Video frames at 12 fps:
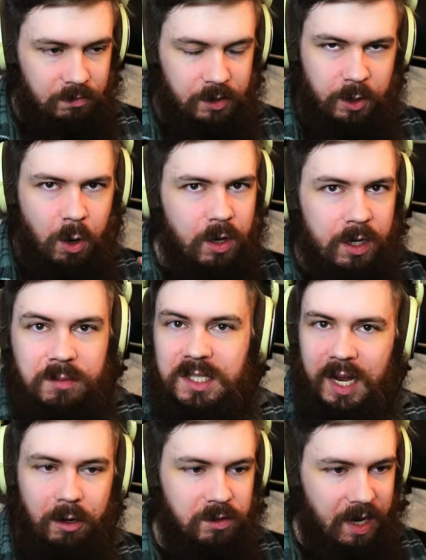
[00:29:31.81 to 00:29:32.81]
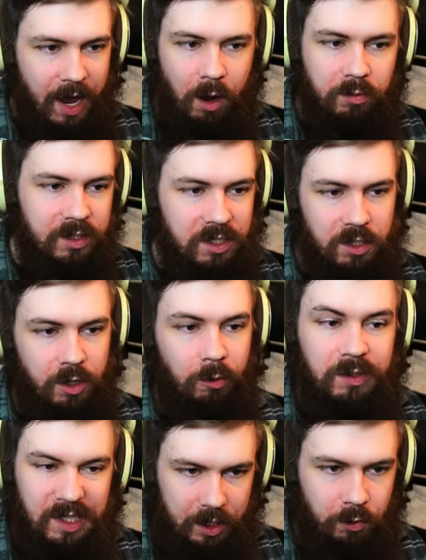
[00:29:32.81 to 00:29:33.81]
it all comes down to how these
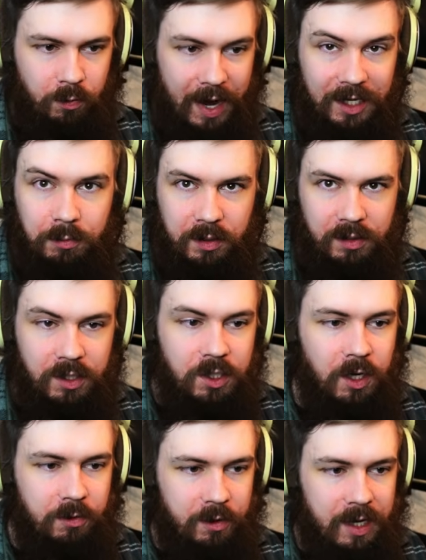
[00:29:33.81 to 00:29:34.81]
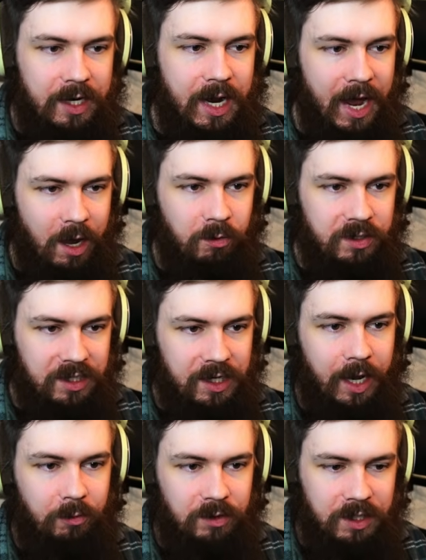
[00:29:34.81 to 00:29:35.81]
notes interact with each other and how the
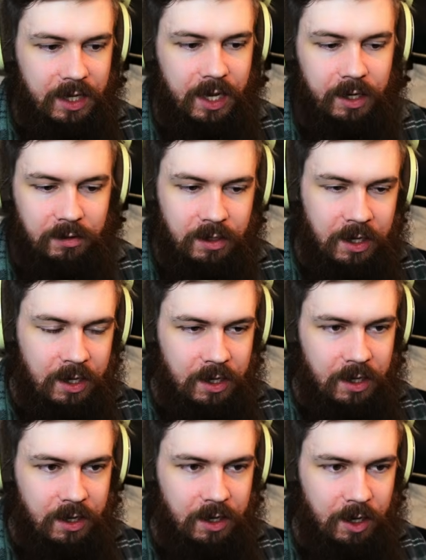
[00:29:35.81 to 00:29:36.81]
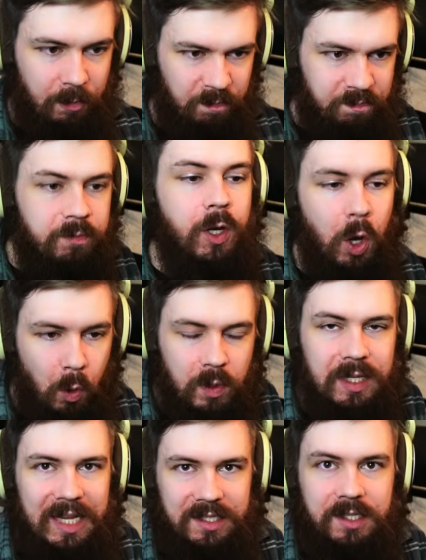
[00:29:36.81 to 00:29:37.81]
sounds can
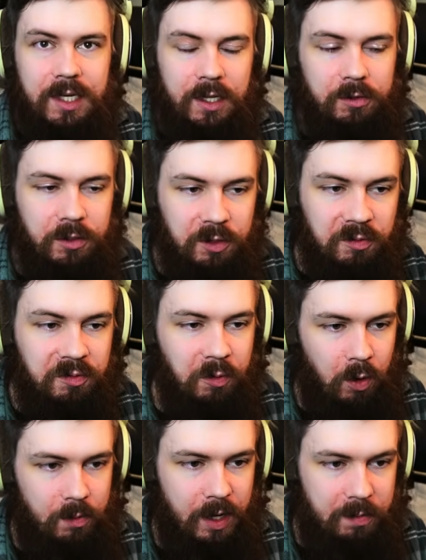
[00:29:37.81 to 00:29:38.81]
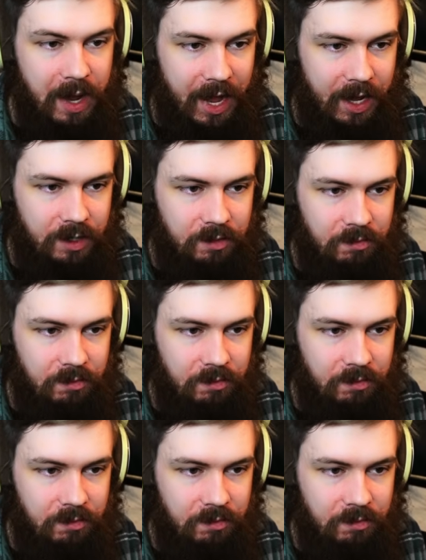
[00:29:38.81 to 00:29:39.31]
coalesce together to form a pad.